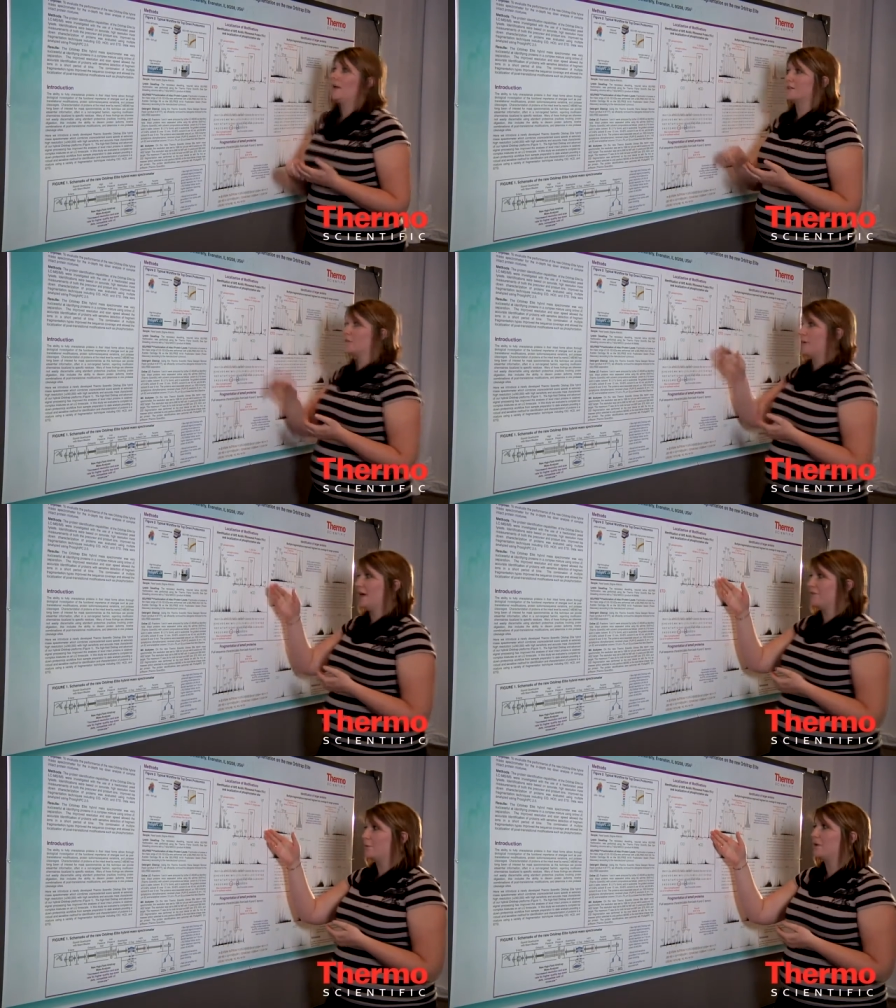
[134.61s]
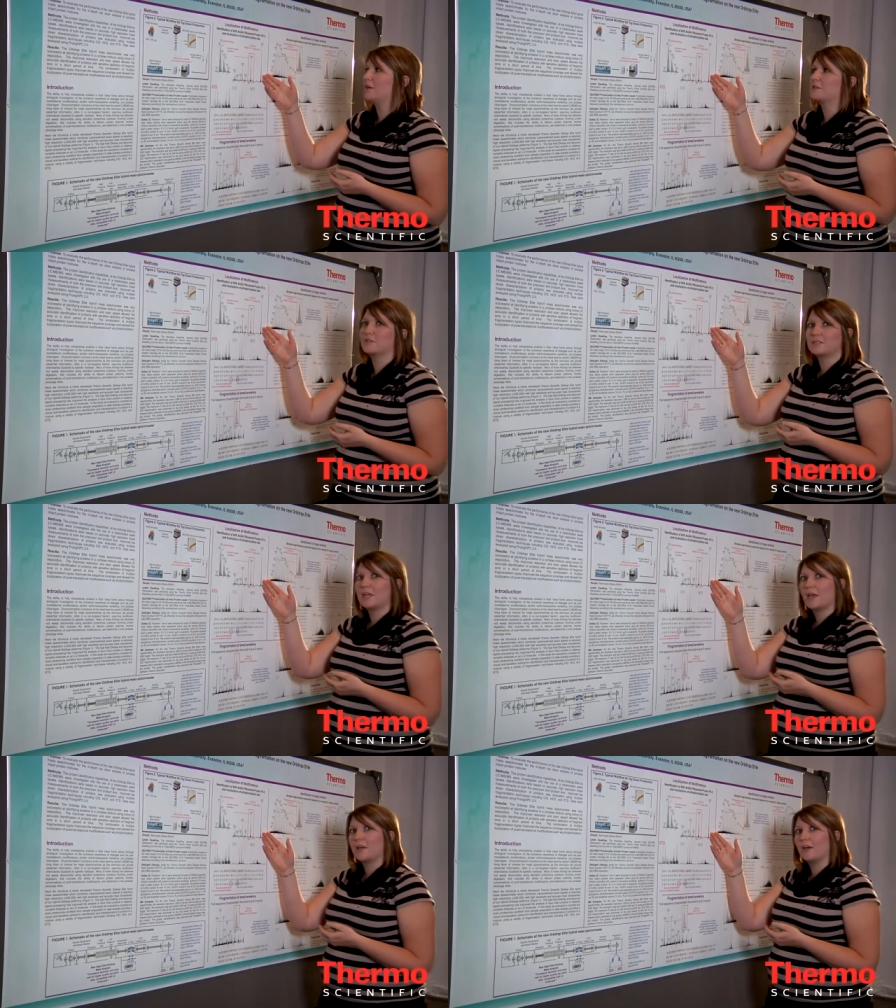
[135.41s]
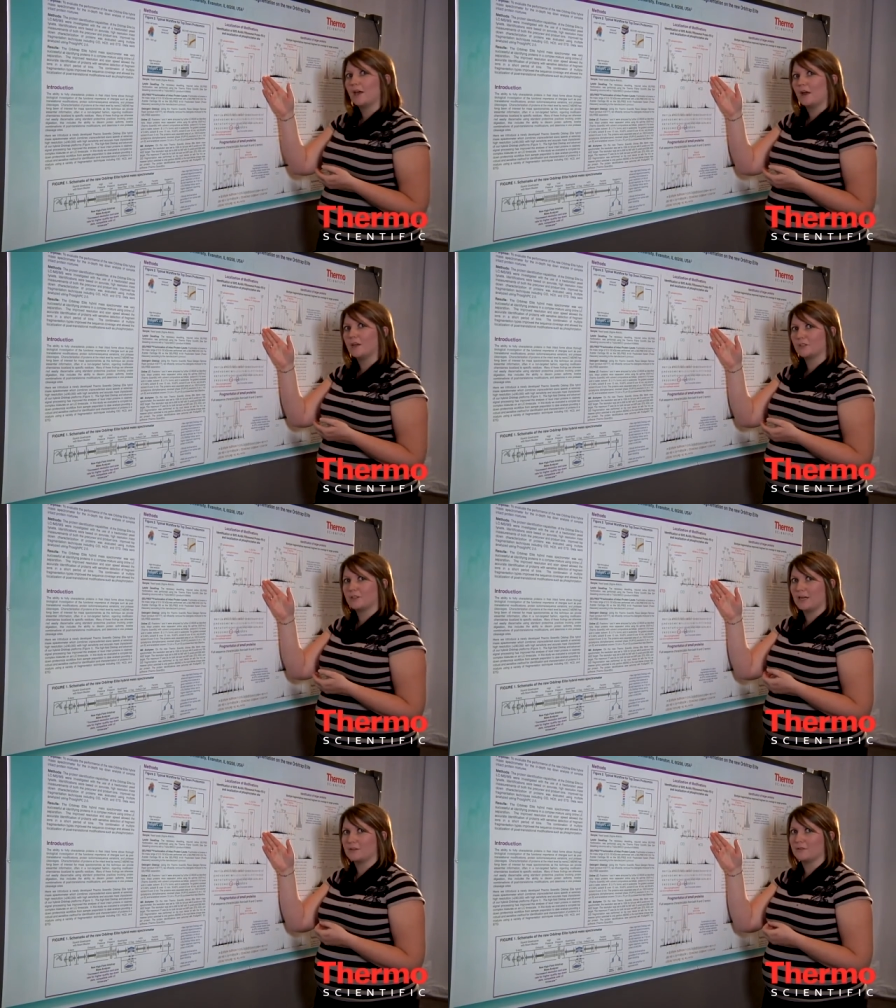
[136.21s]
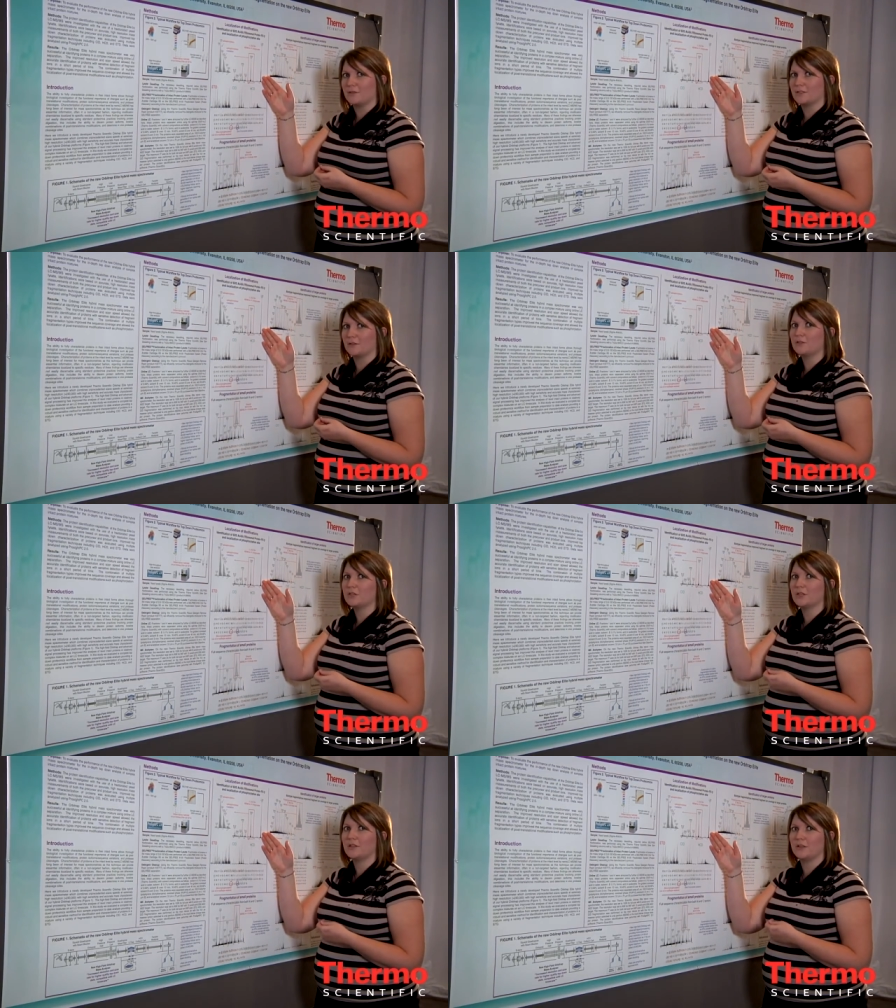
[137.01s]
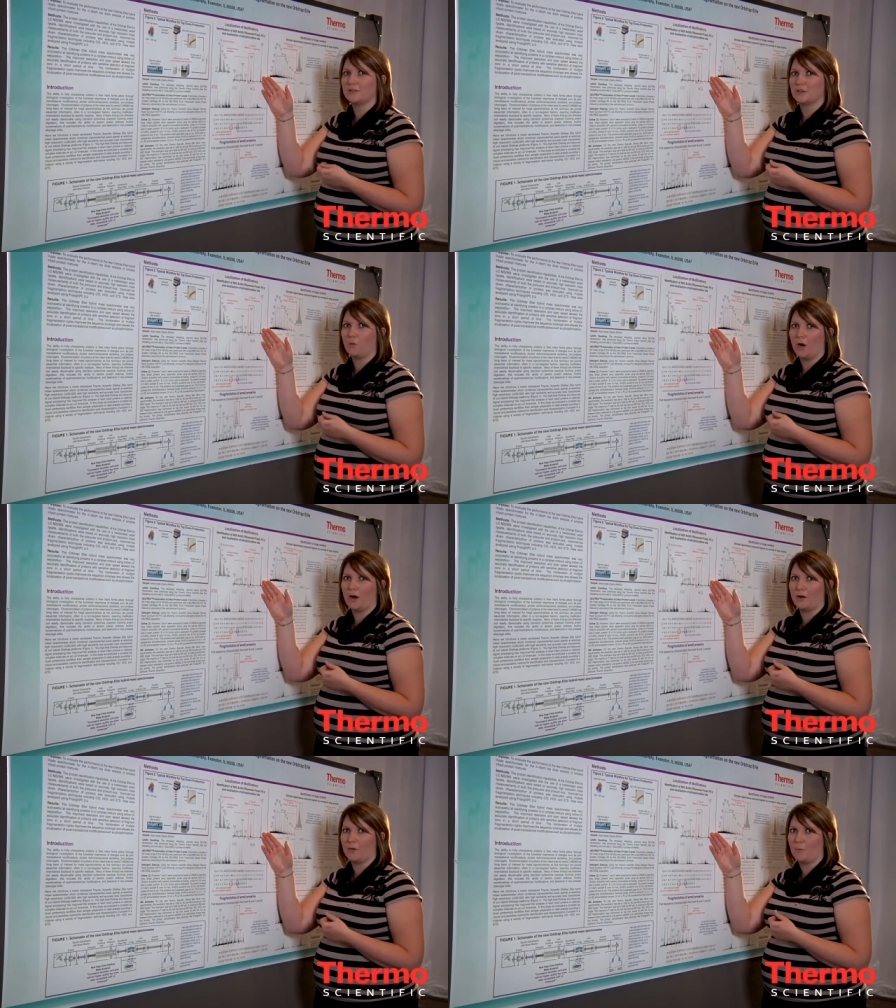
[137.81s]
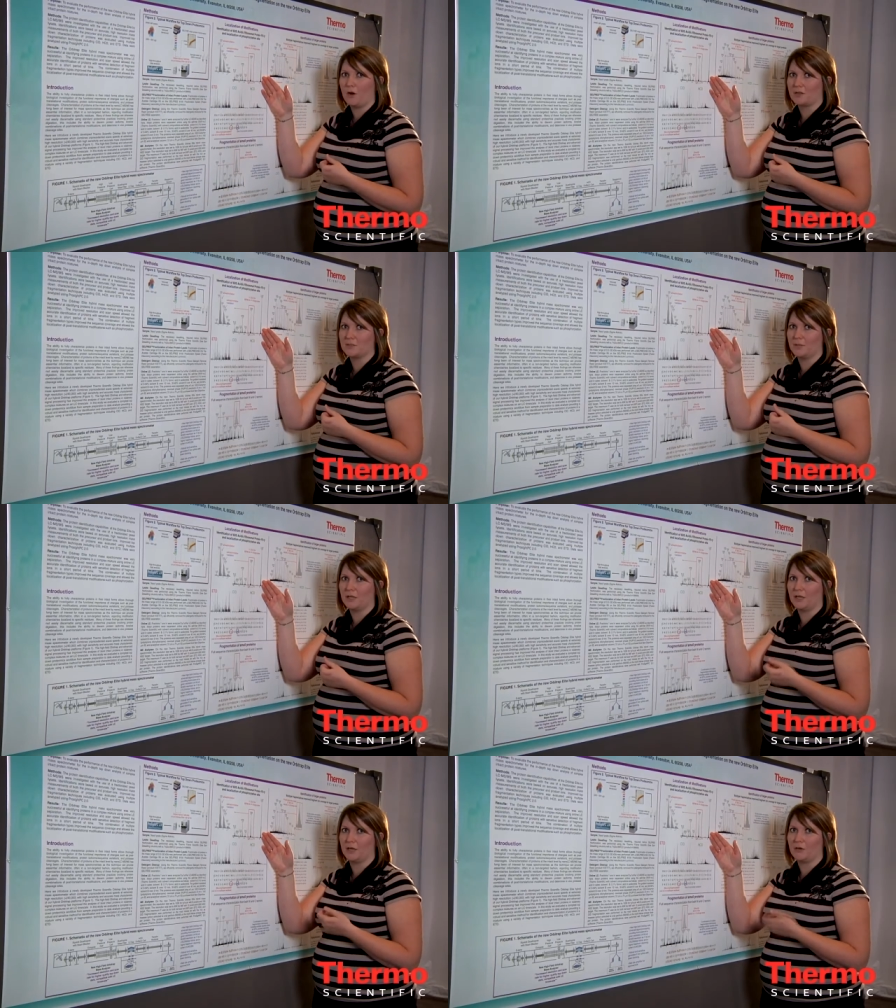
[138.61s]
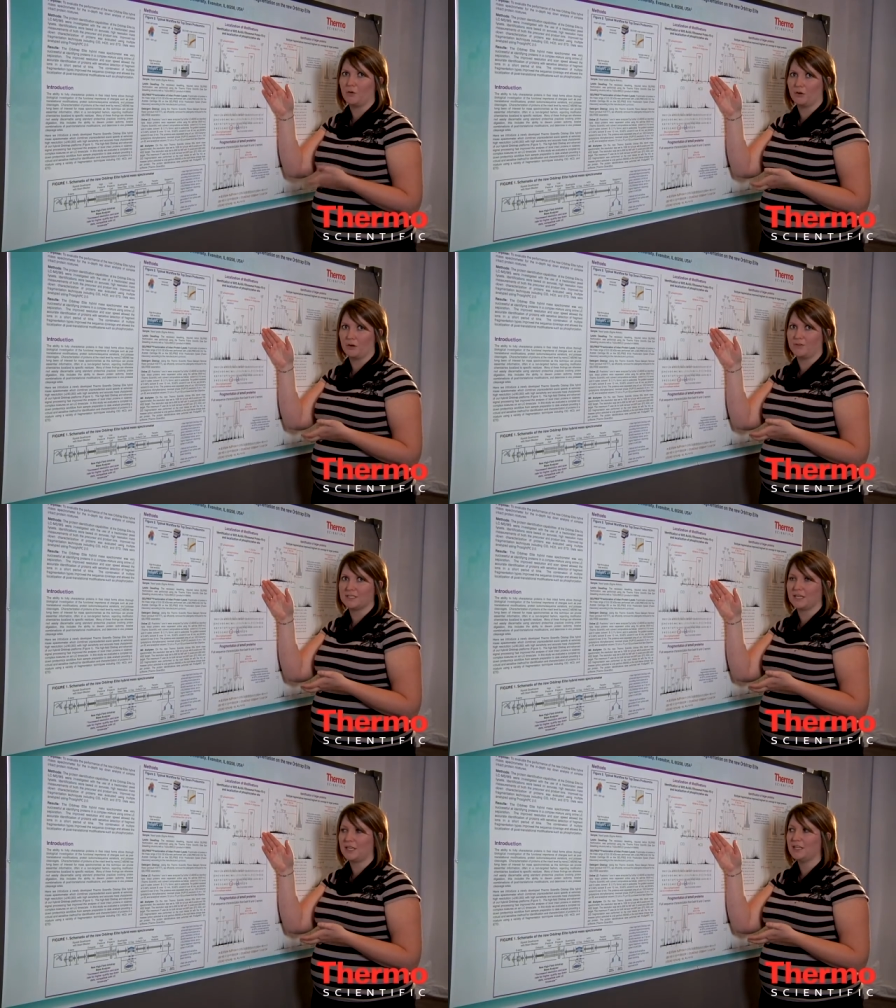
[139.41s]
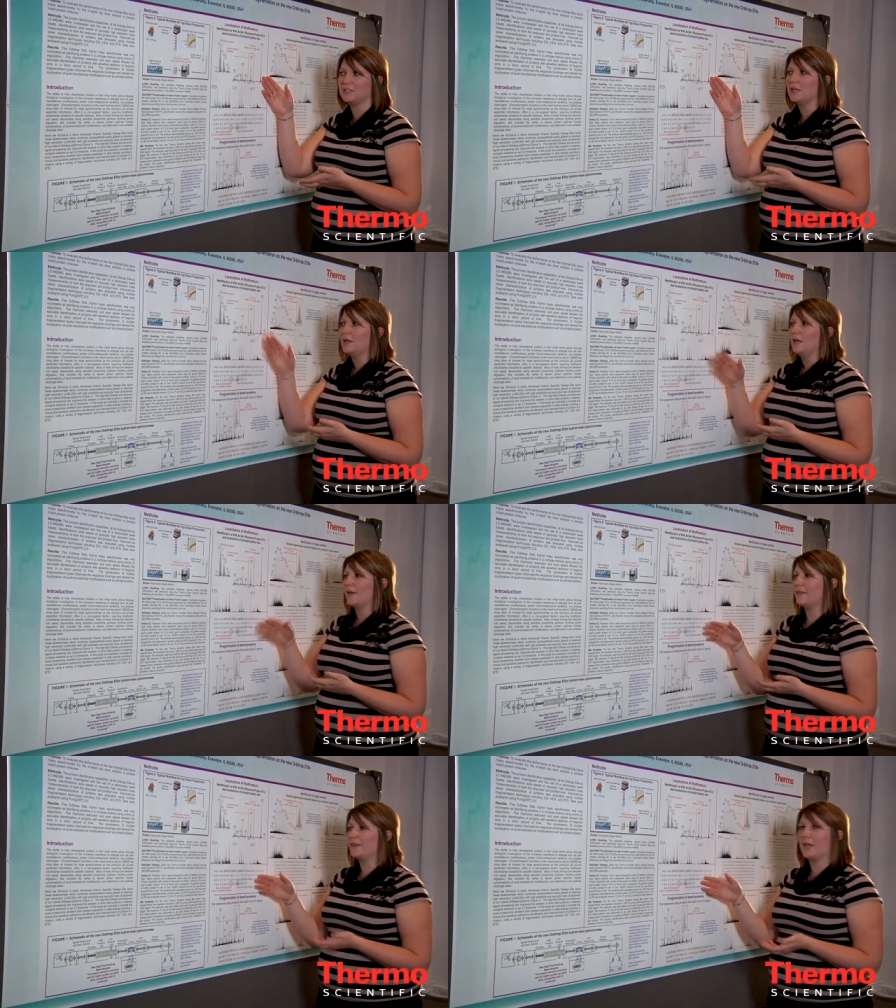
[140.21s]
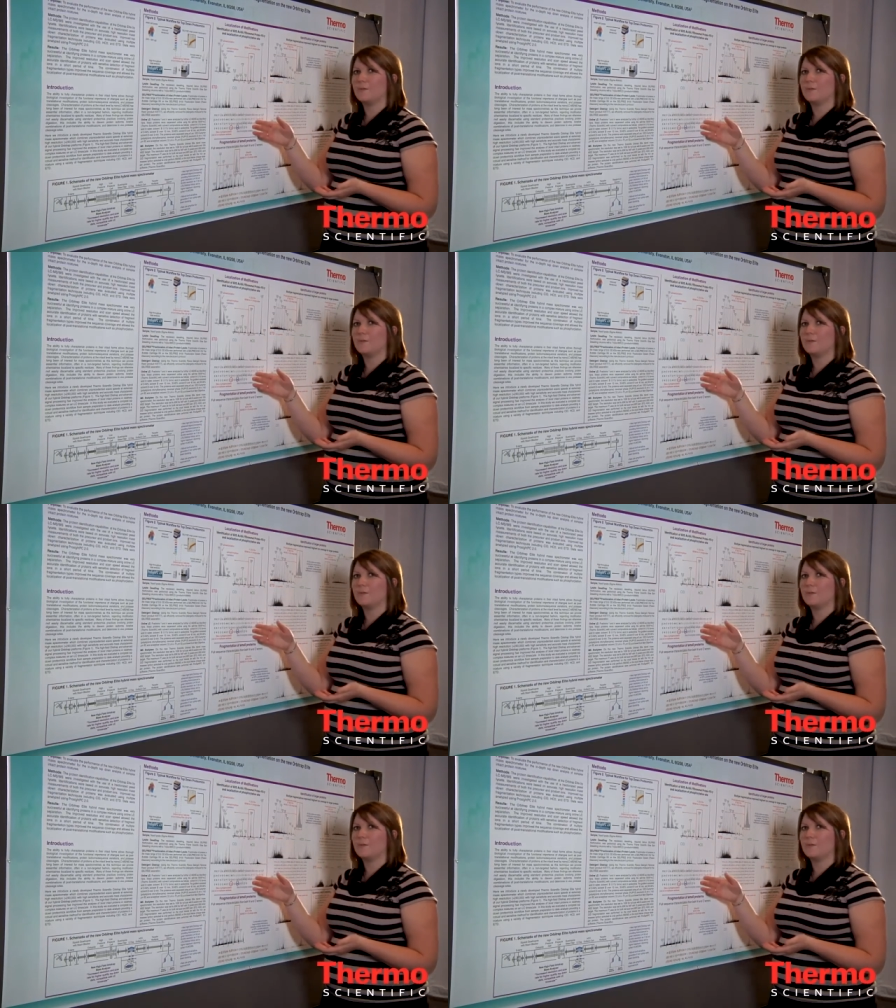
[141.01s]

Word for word: And so we have the precursor scan at one hundred thousand resolution that is acquired at approximately a quarter of a second, and then the